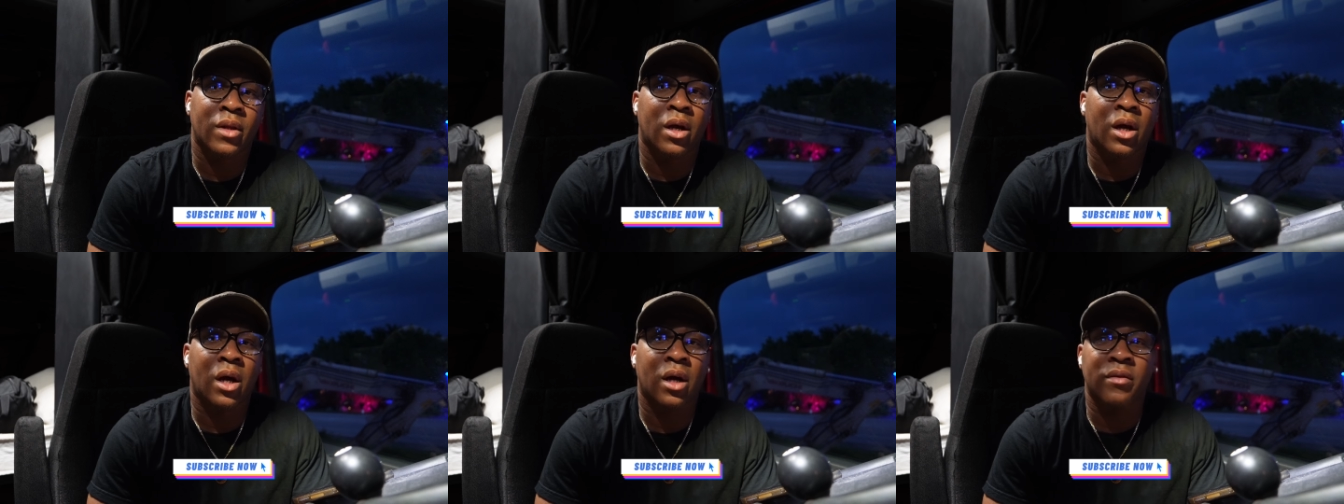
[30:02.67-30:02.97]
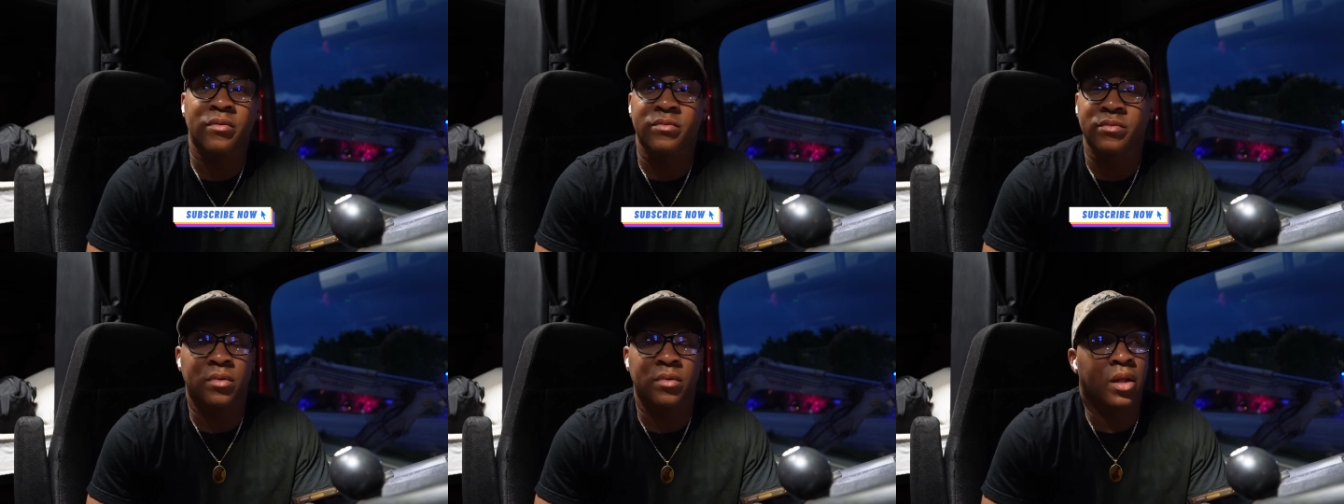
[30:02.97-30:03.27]

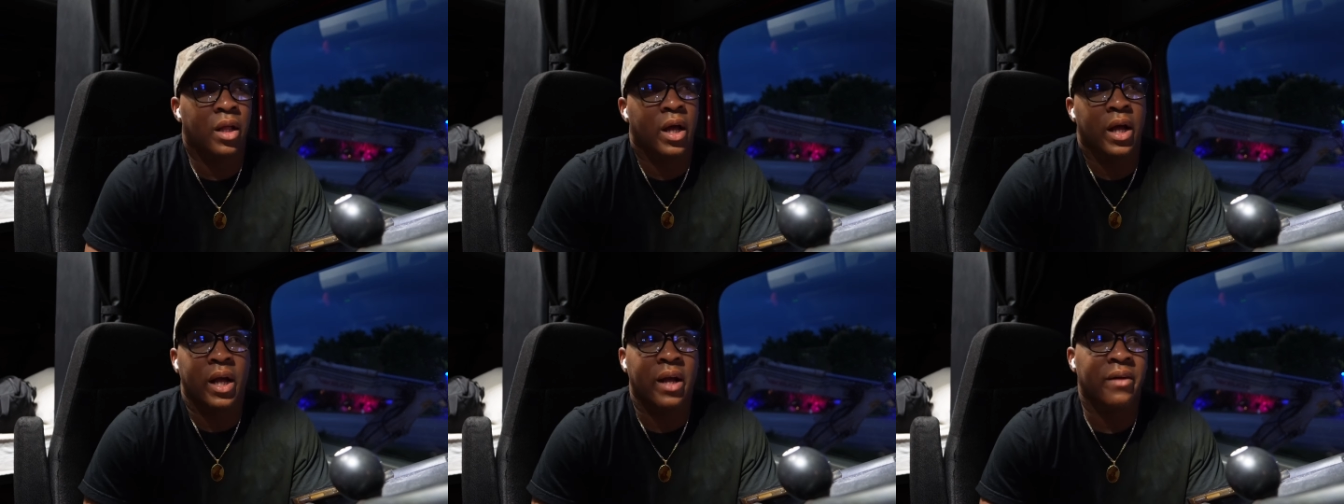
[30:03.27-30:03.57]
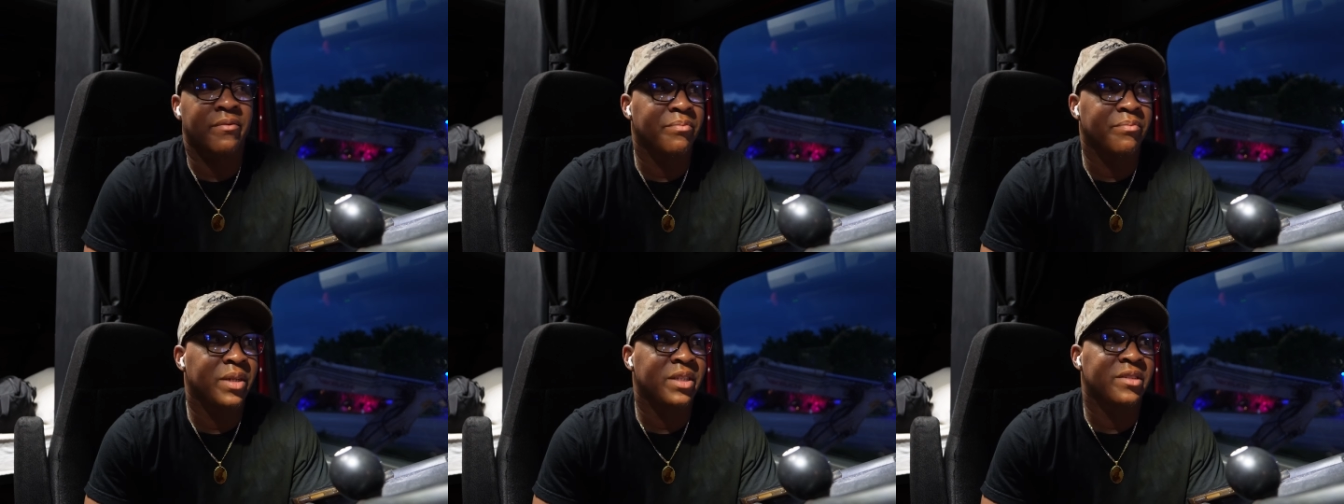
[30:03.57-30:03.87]
Like
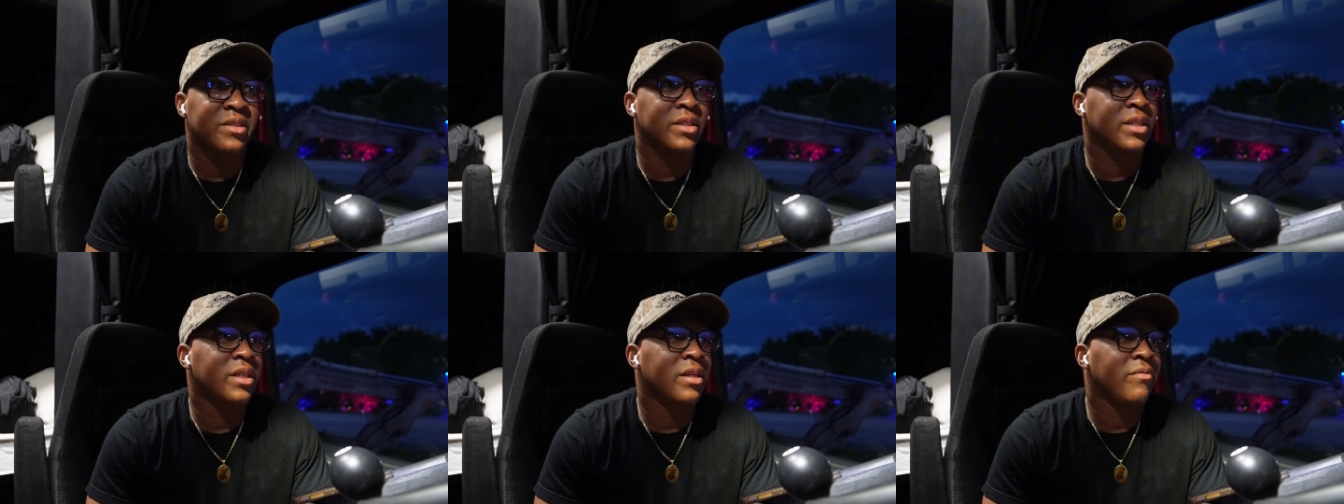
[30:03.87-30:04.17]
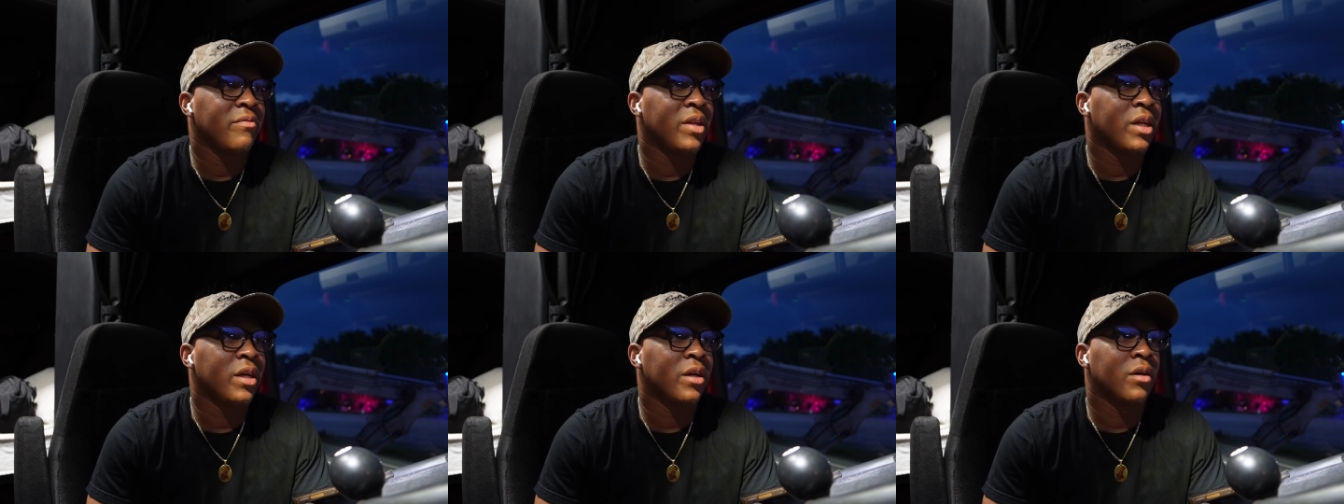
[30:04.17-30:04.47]
I've mentioned in
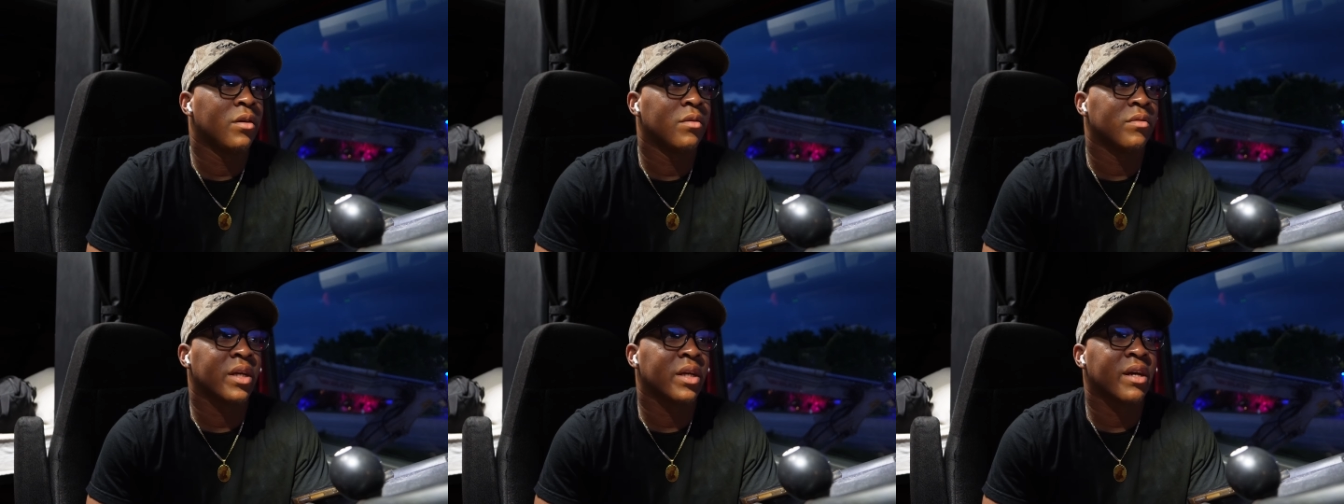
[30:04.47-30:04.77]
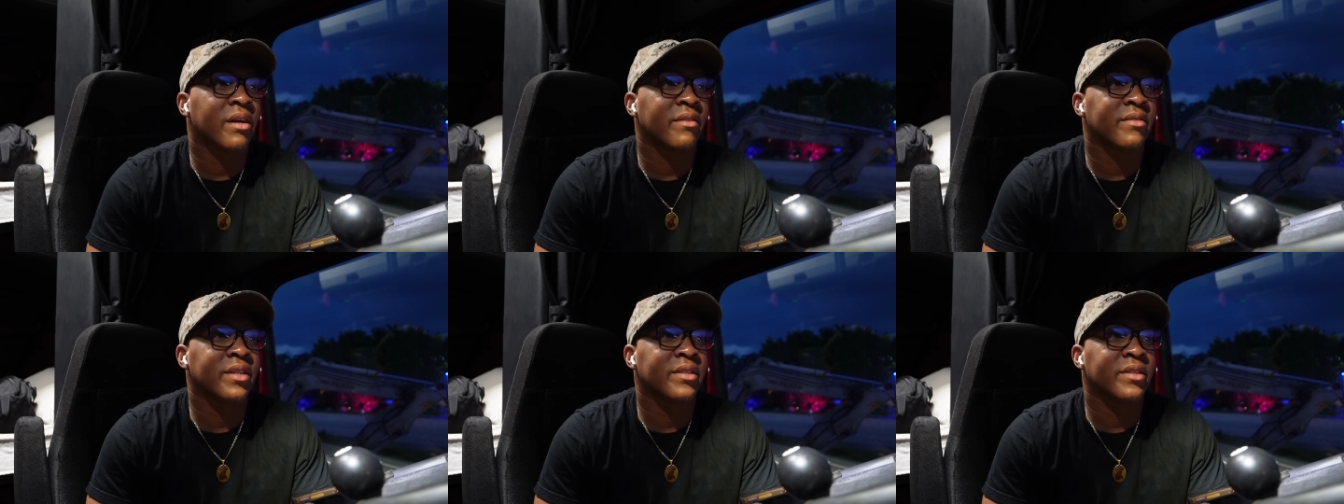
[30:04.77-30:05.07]
the video, they
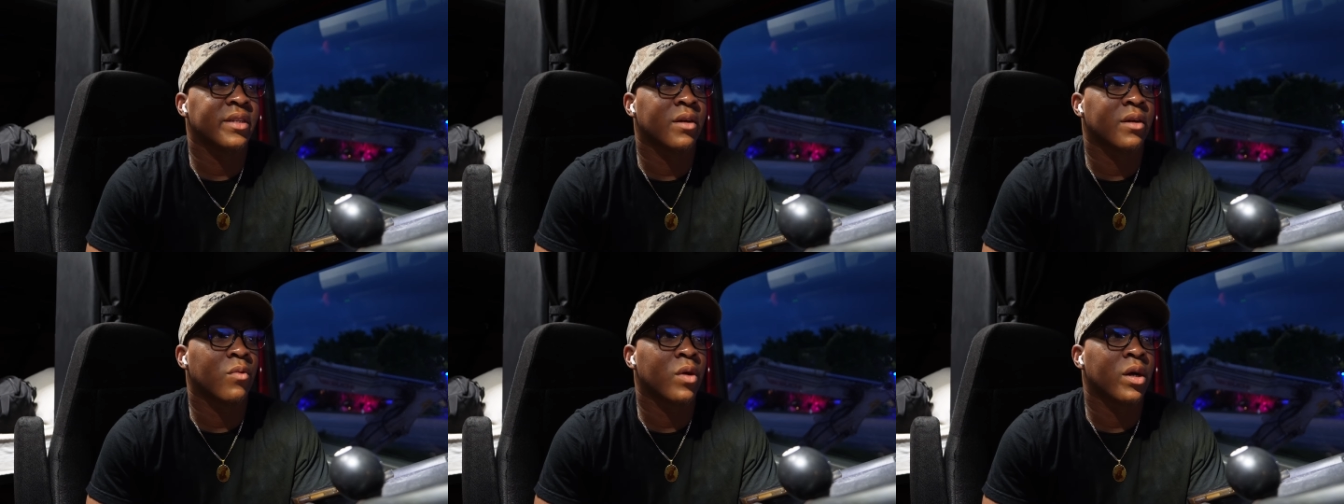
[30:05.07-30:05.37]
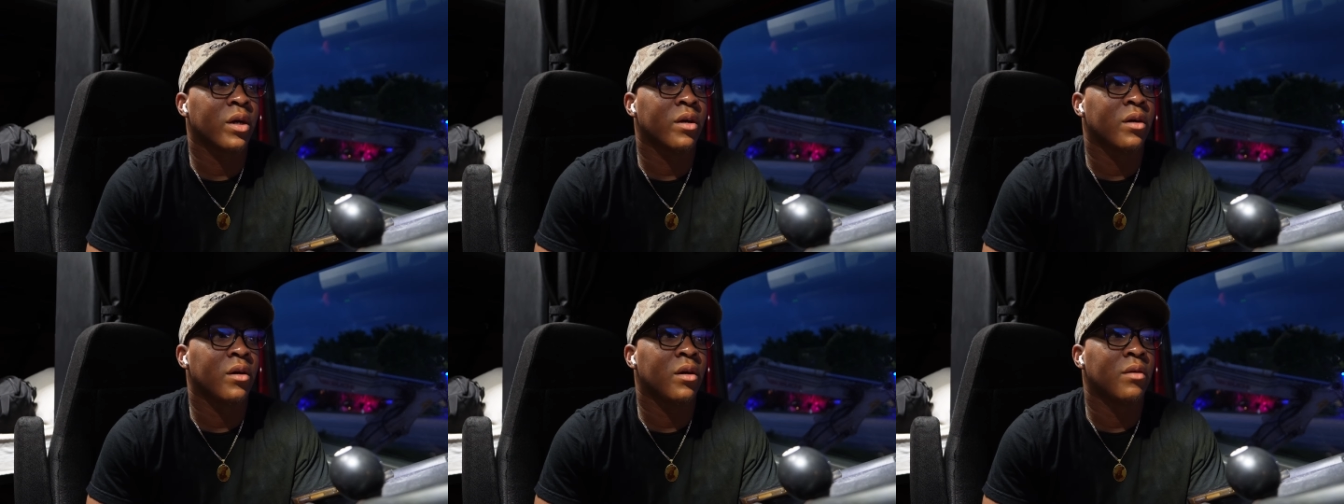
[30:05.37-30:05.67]
got things they could
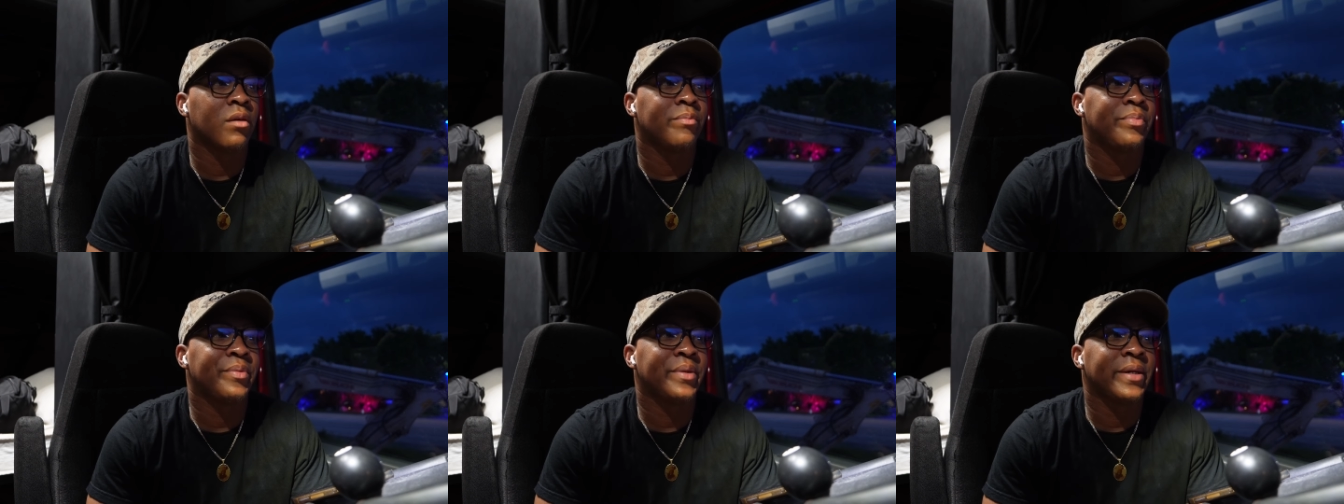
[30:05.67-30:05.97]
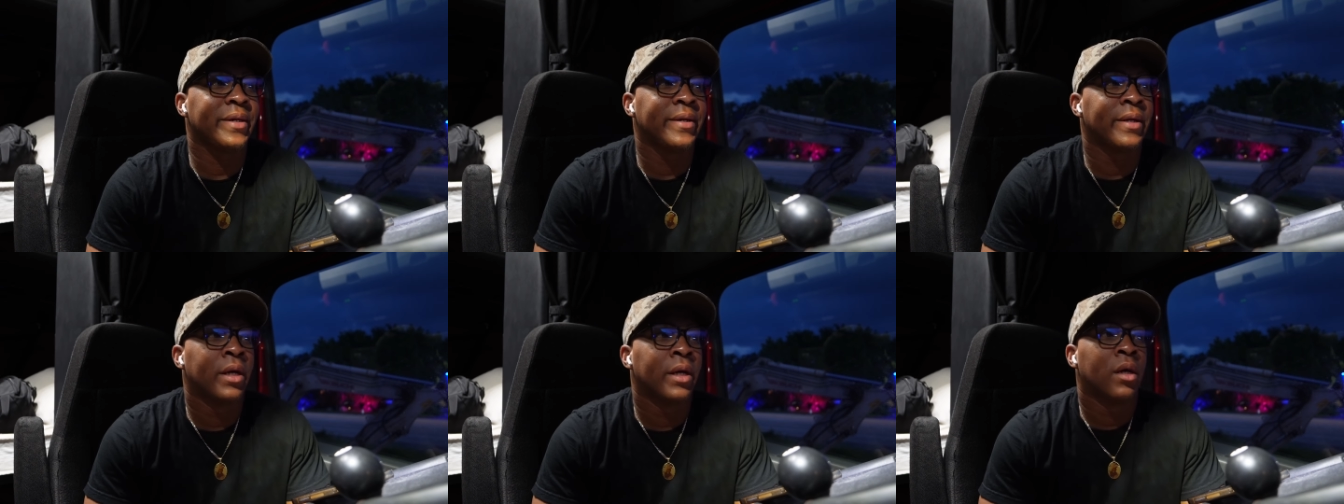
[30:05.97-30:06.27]
work on,
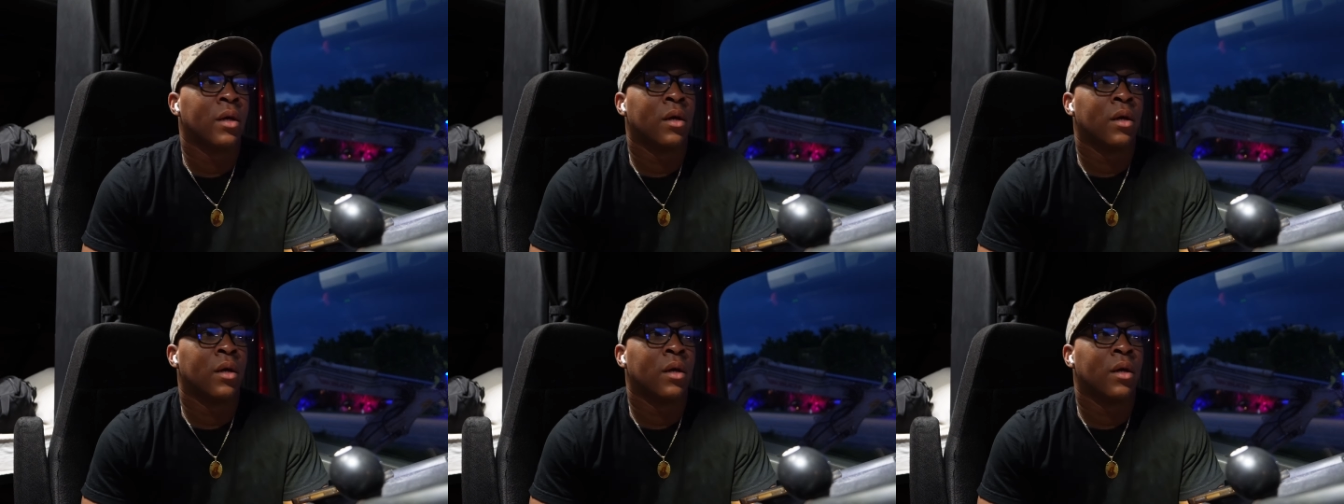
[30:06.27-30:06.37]
but